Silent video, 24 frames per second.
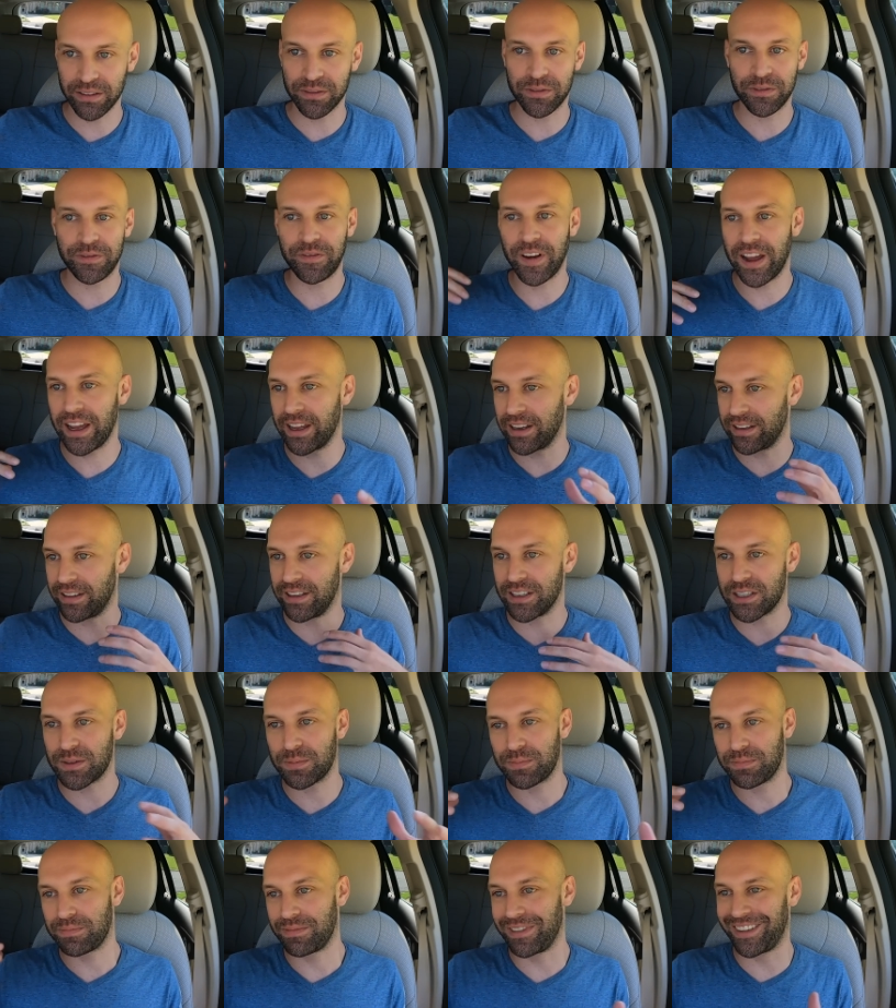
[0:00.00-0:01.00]
fed
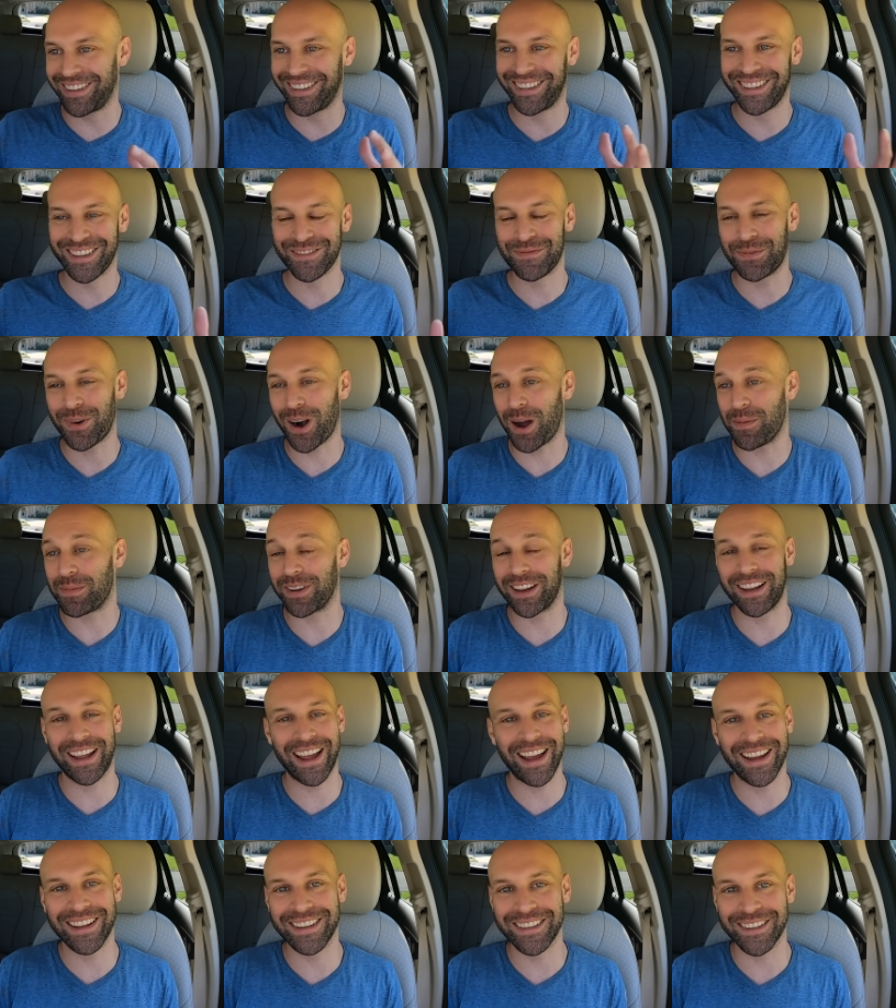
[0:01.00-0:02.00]
this
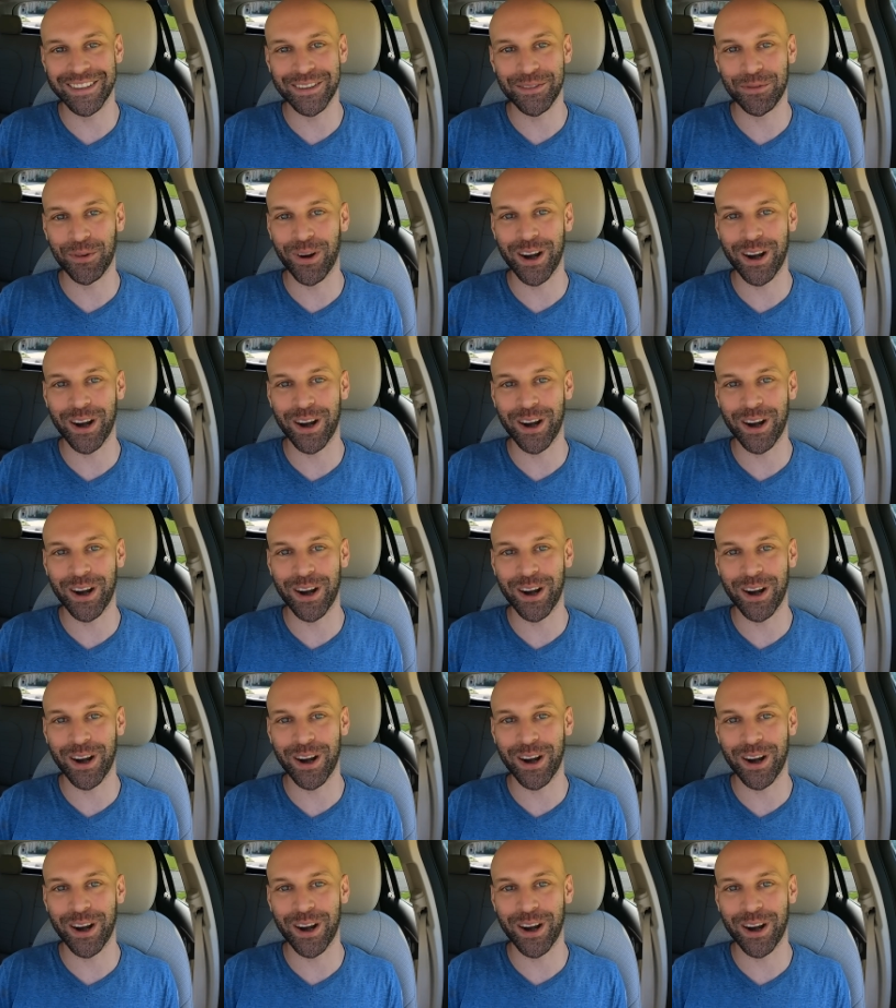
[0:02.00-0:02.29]
propaganda,